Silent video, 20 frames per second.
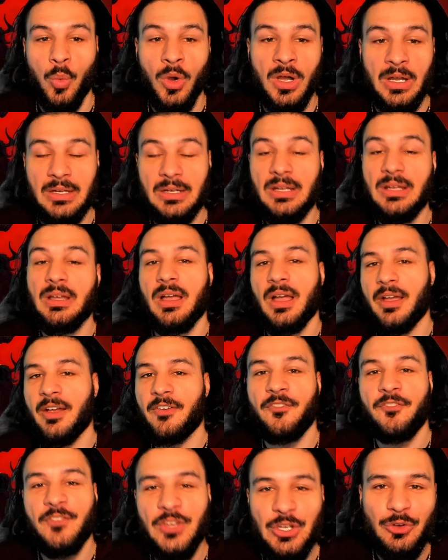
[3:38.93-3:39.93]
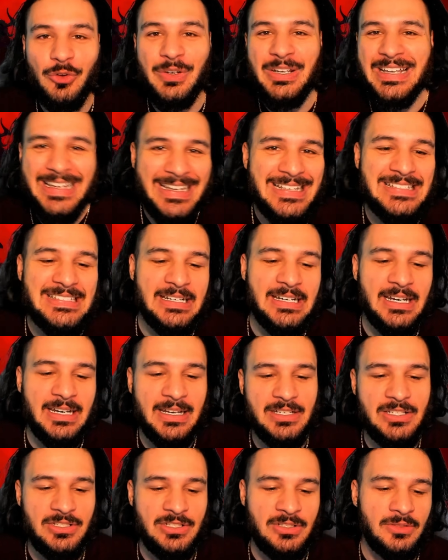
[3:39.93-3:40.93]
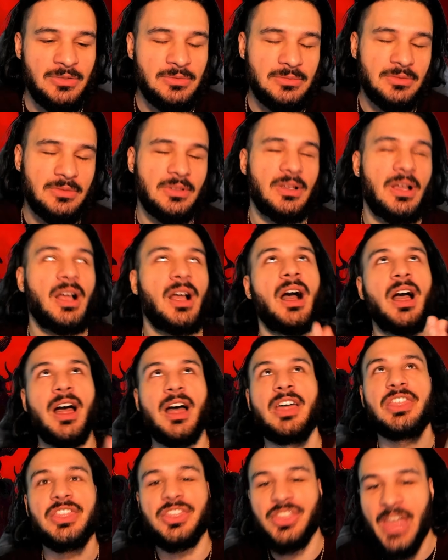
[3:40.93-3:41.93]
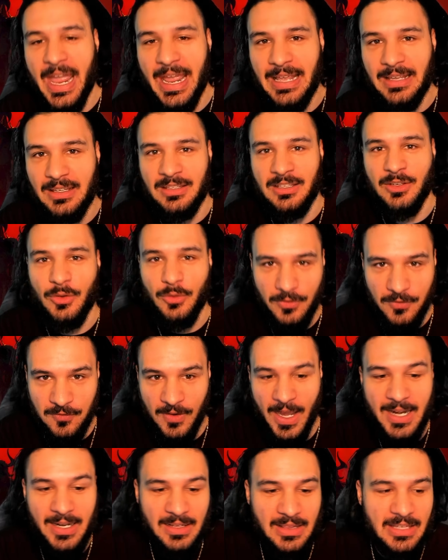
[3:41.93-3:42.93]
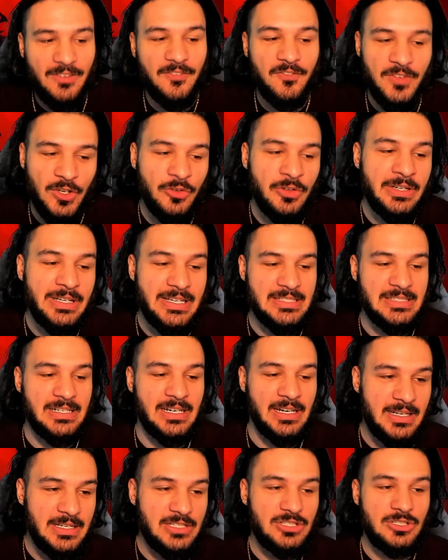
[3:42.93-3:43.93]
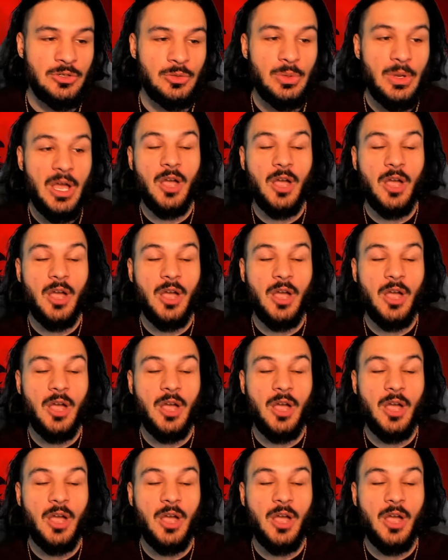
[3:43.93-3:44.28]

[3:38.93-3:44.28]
what? Fury isn't an issue. Thank you. Finally, Fury isn't an issue.